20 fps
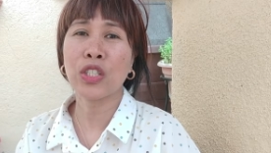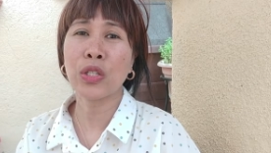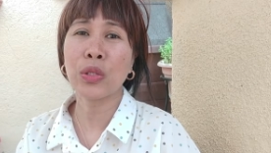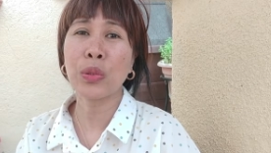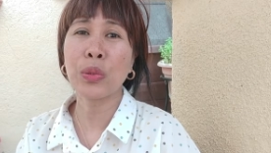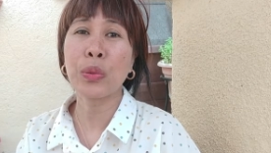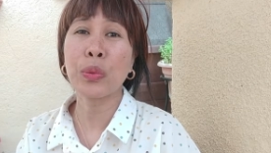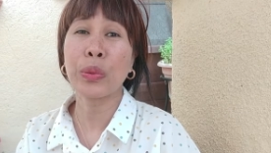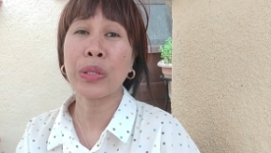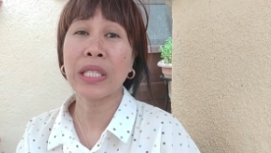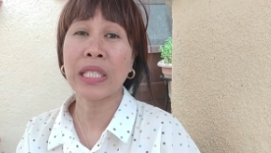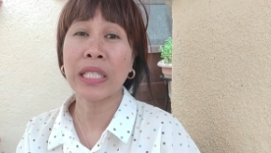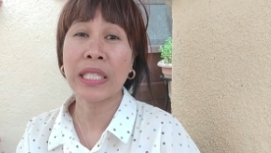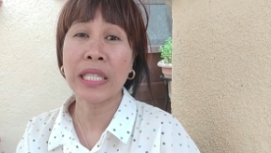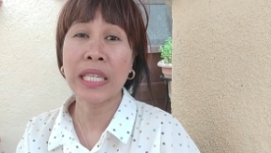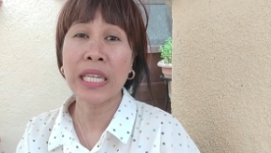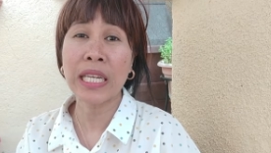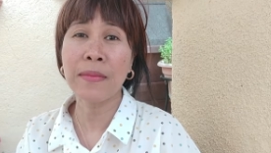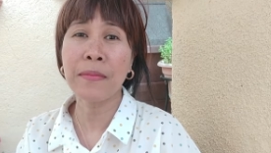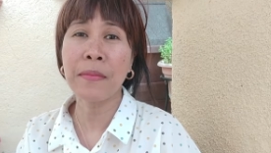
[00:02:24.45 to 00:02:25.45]
to
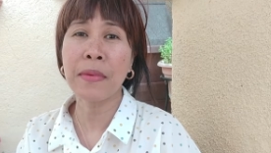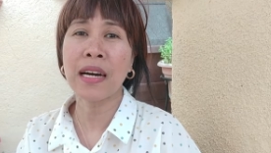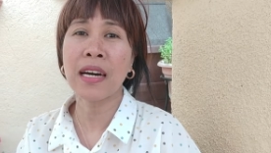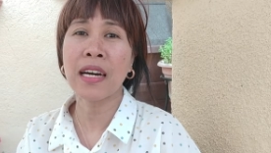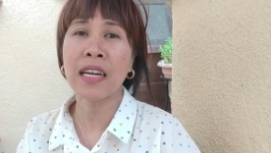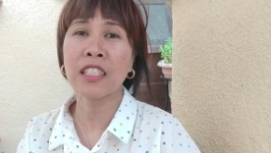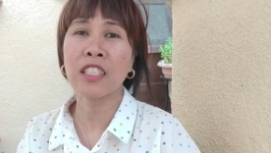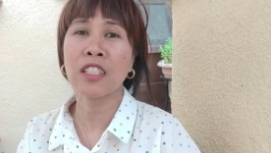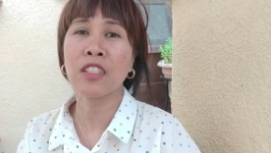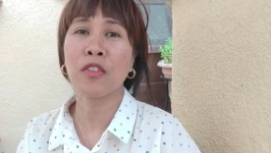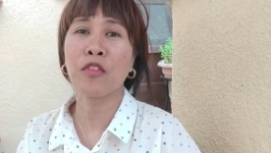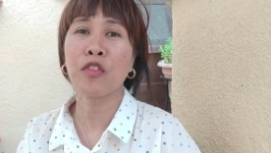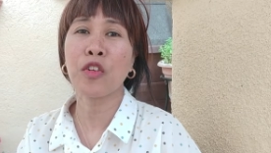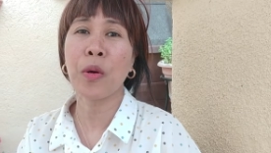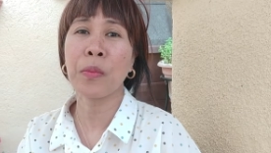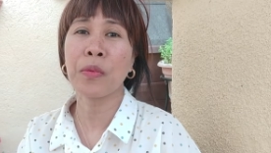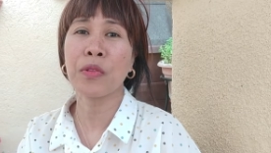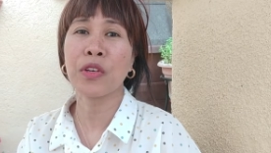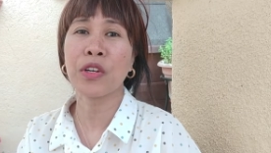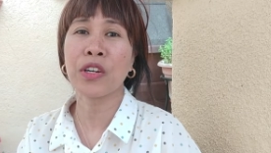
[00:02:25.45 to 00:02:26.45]
redeem us
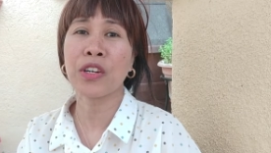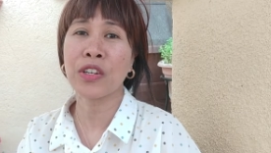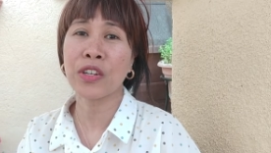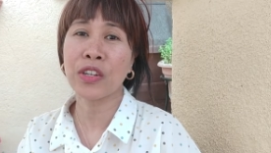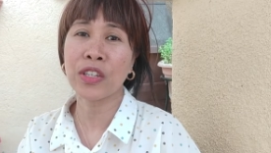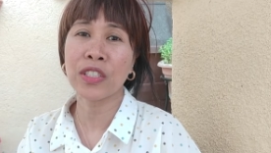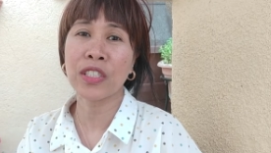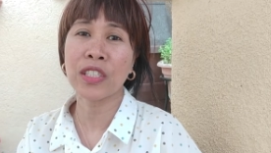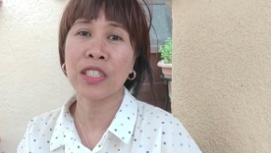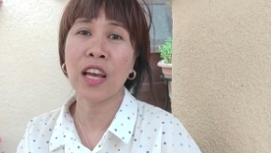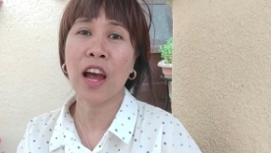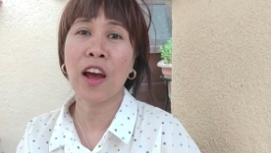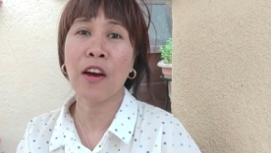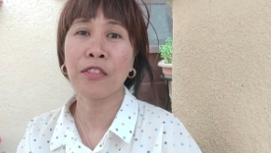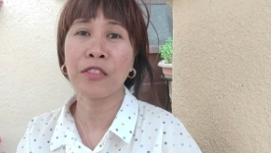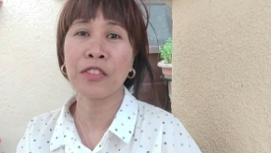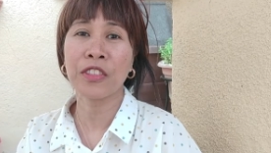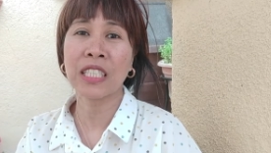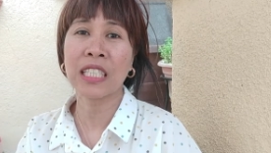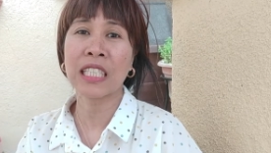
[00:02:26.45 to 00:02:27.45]
from the curse
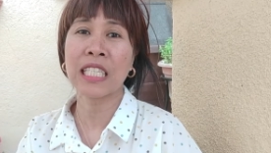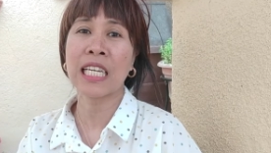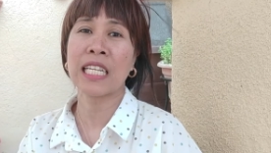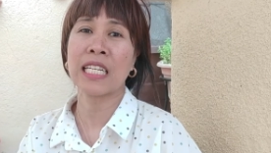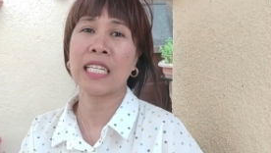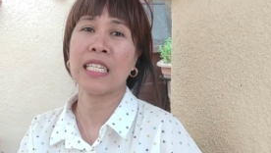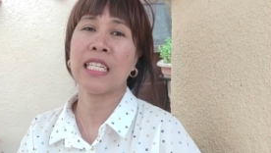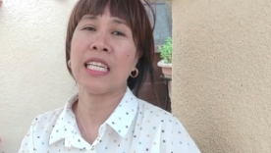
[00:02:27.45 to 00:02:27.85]
of sin.